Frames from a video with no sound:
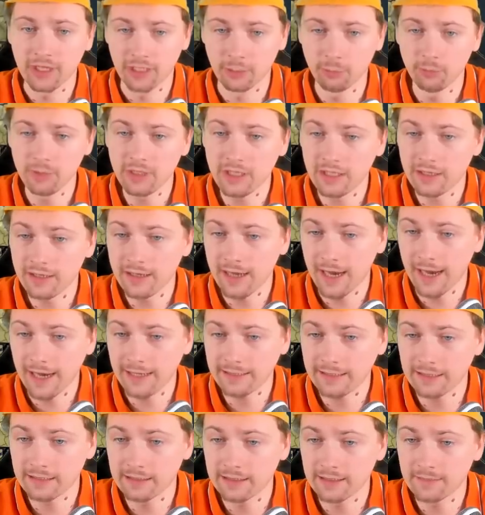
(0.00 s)
okay, we are
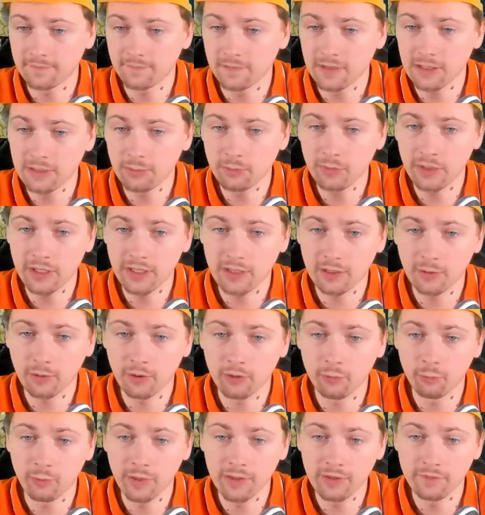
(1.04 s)
ahead and I think we are
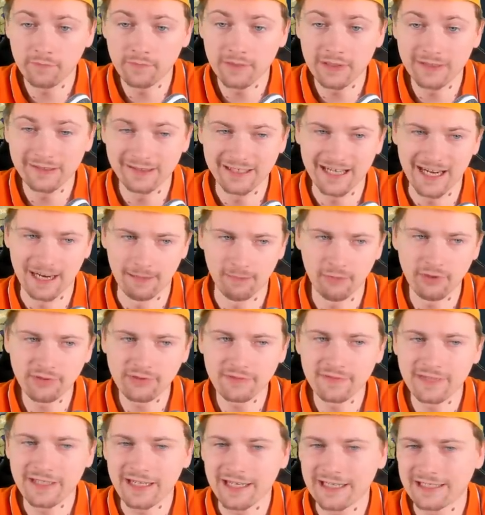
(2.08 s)
one of the, yeah,
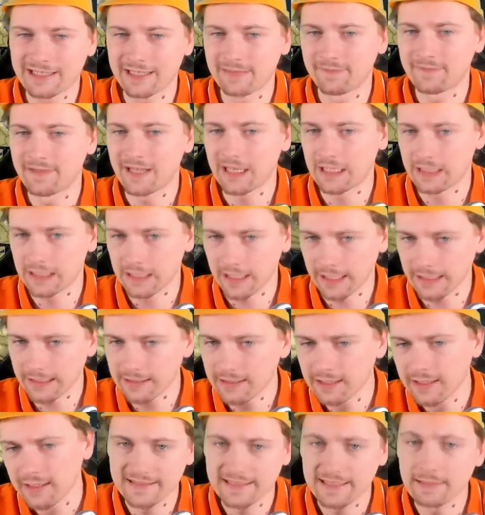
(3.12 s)
most of the guys have tech
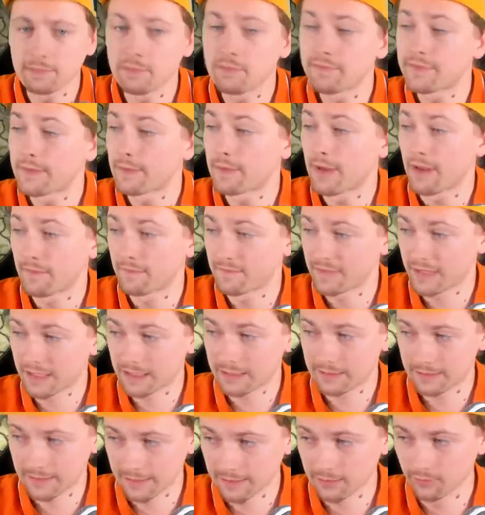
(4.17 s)
nine, some of them have
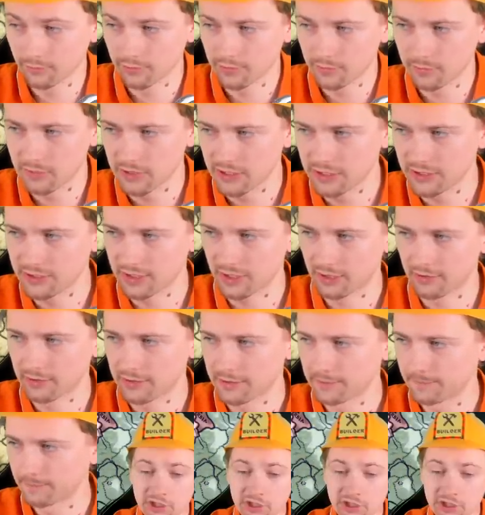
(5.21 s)
tech ten on the military.